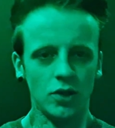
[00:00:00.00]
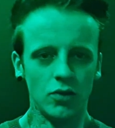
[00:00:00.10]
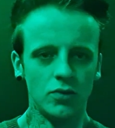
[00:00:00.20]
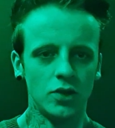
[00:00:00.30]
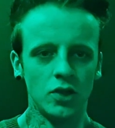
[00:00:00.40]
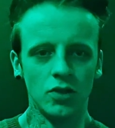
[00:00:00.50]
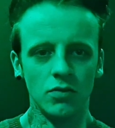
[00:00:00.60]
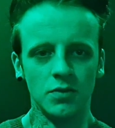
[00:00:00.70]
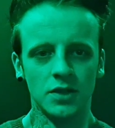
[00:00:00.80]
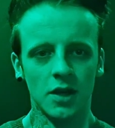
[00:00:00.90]

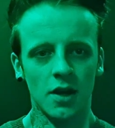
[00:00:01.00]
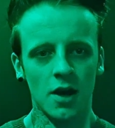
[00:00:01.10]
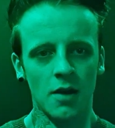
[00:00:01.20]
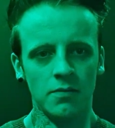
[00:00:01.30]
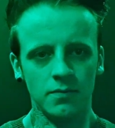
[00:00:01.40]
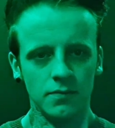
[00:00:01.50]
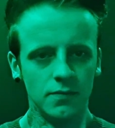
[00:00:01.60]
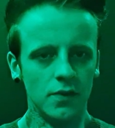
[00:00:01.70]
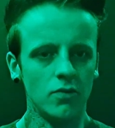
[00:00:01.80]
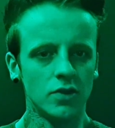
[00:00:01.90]
YouTube's
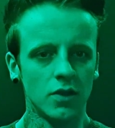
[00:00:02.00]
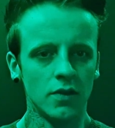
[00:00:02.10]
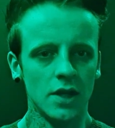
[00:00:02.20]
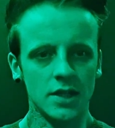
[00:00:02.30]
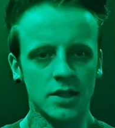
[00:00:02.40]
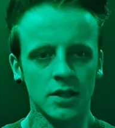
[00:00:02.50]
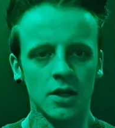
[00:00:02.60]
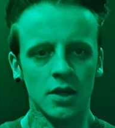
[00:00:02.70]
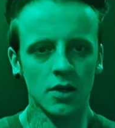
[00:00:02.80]
views on this,